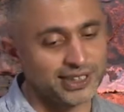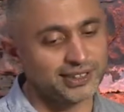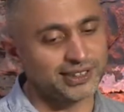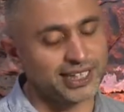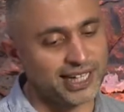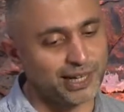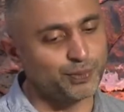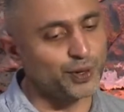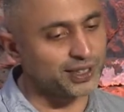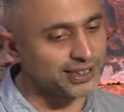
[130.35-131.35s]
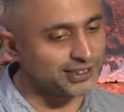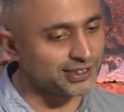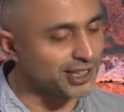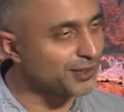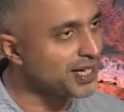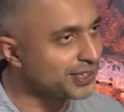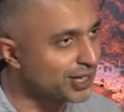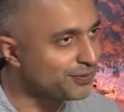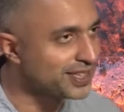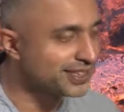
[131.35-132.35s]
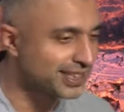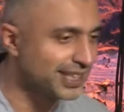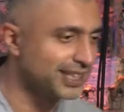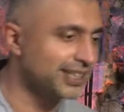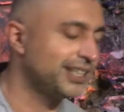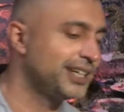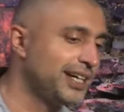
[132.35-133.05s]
and uh, I walked into the careers office in